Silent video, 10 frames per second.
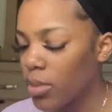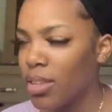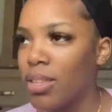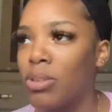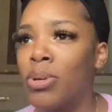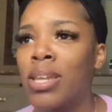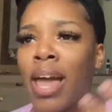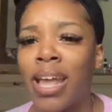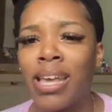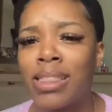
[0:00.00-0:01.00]
You can
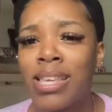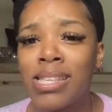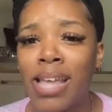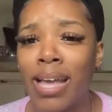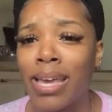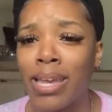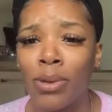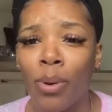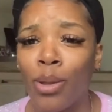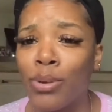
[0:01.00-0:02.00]
like get these like
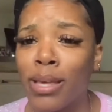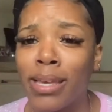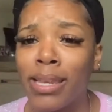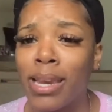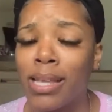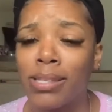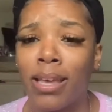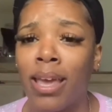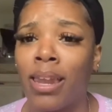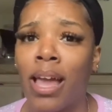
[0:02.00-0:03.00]
anywhere. You can get it at
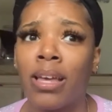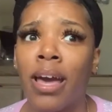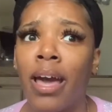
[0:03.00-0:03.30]
like